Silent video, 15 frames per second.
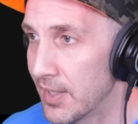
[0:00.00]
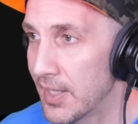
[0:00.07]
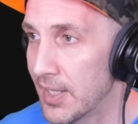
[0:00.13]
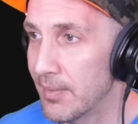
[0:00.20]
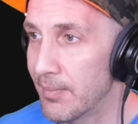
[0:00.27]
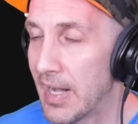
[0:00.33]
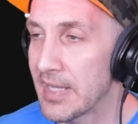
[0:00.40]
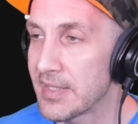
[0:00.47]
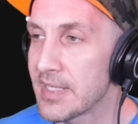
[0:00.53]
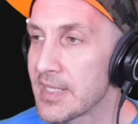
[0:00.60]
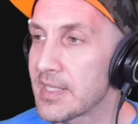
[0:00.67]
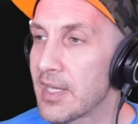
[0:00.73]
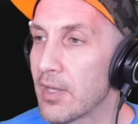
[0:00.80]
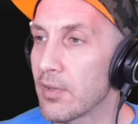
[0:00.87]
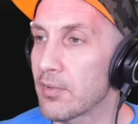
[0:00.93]
I
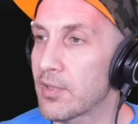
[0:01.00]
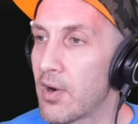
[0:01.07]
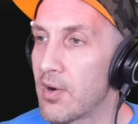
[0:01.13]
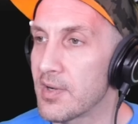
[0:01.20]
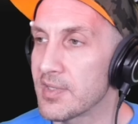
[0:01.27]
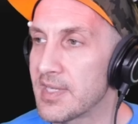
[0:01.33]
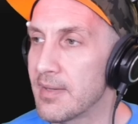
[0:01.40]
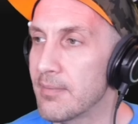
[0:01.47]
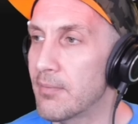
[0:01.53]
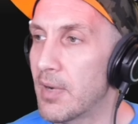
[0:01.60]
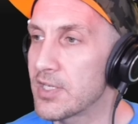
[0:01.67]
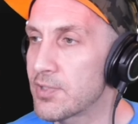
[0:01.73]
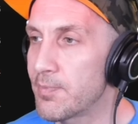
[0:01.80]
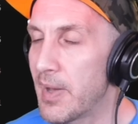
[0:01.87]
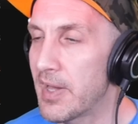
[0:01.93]
think Yellow Card is a
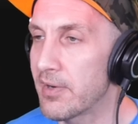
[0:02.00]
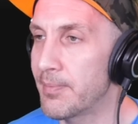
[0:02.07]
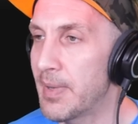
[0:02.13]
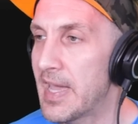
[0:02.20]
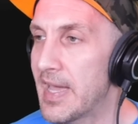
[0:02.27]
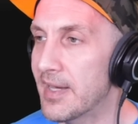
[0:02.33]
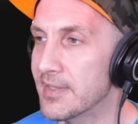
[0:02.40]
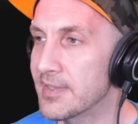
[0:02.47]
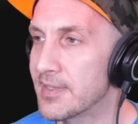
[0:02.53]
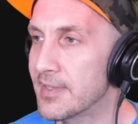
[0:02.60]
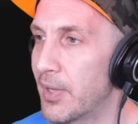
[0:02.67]
much better band,